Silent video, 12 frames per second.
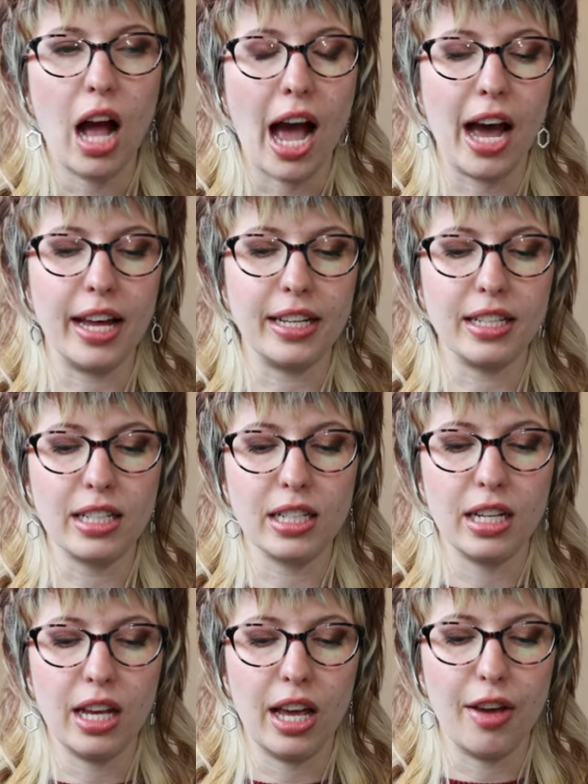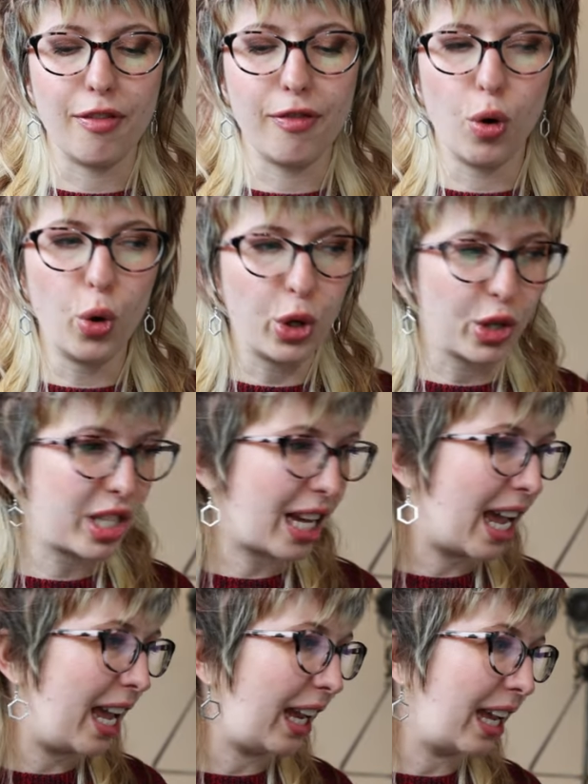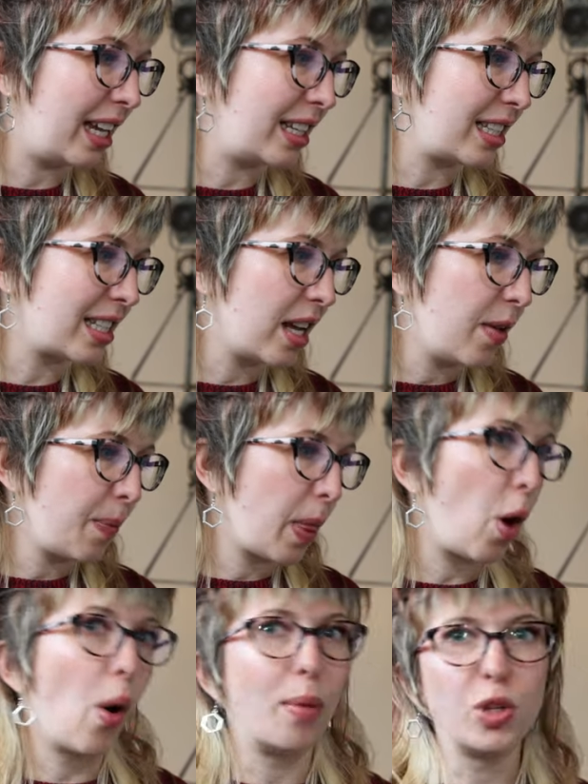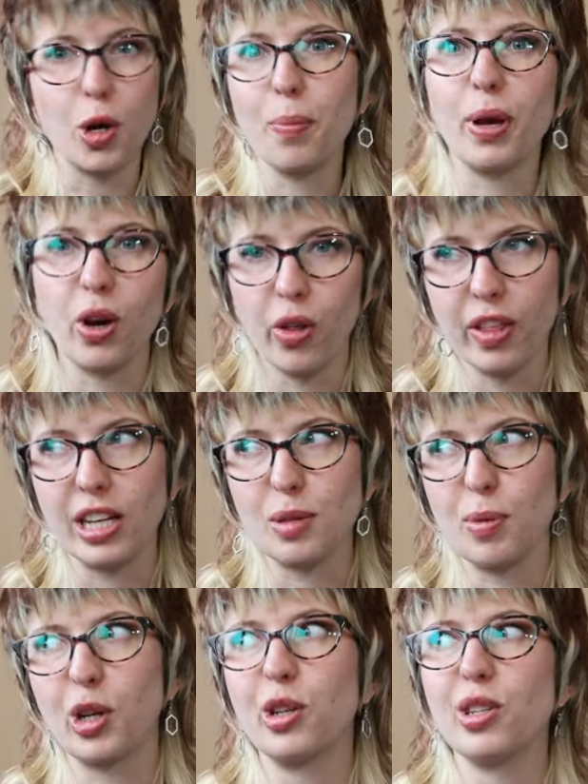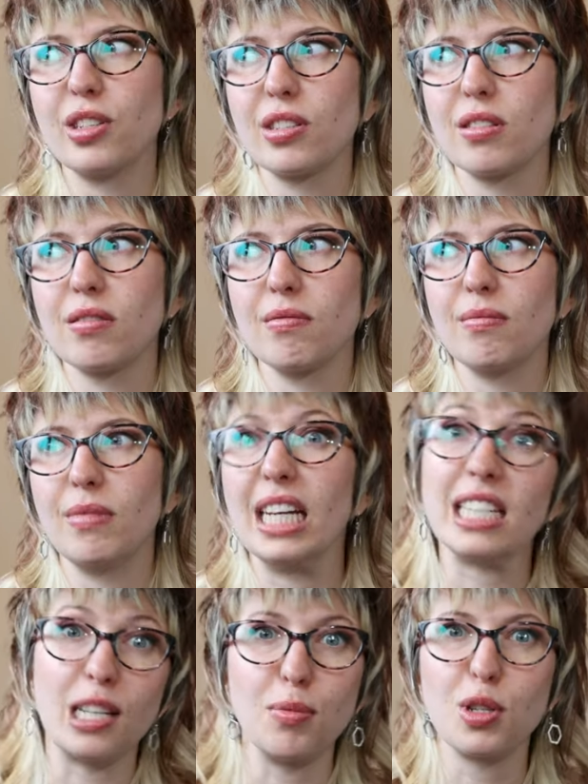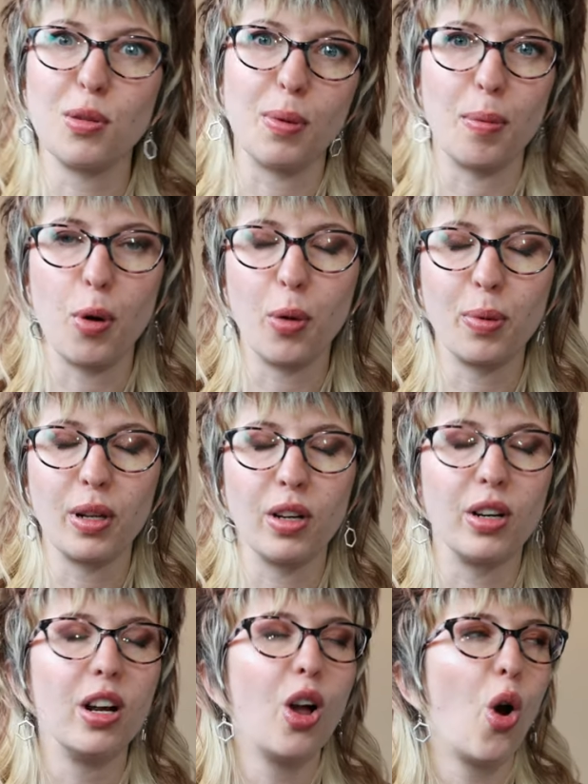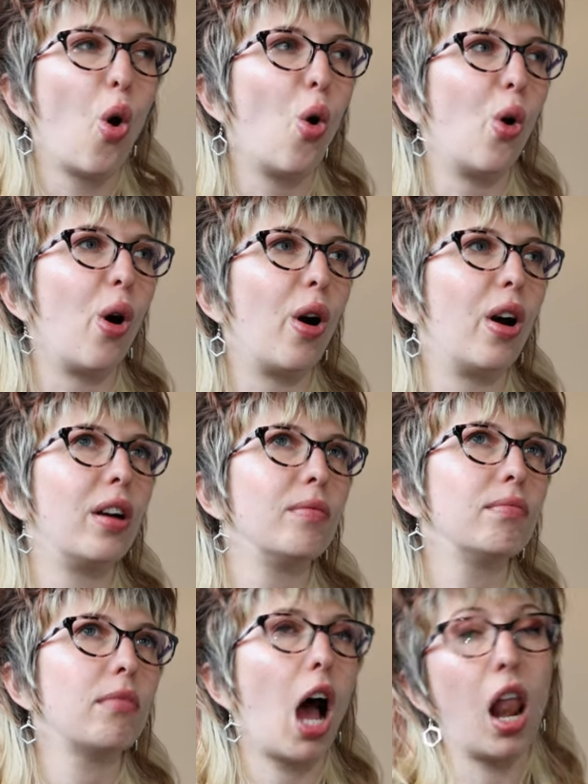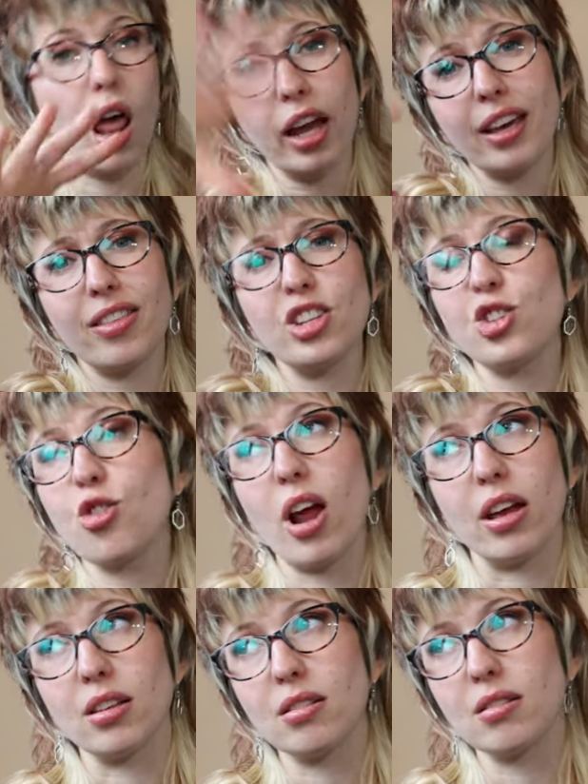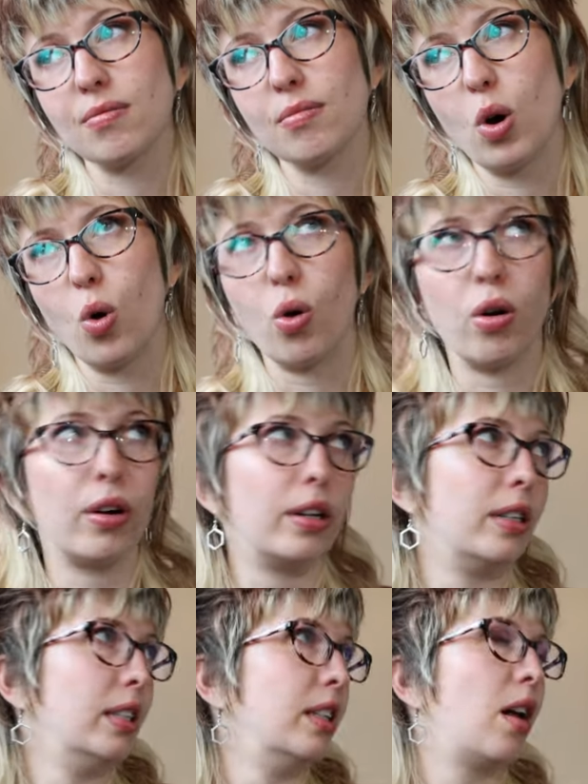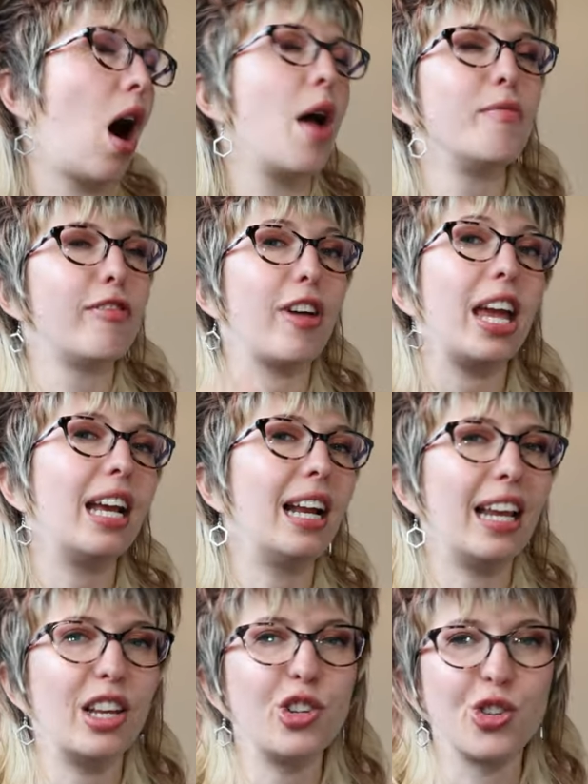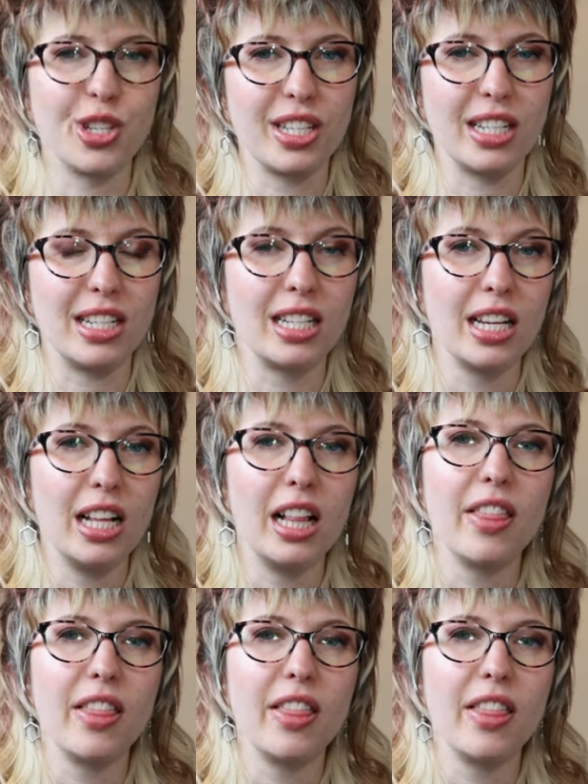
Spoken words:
And if all you're saying is, oh, I'm jumping on this because it seems to be popular, or I like this dress, or I'm vaguely interested,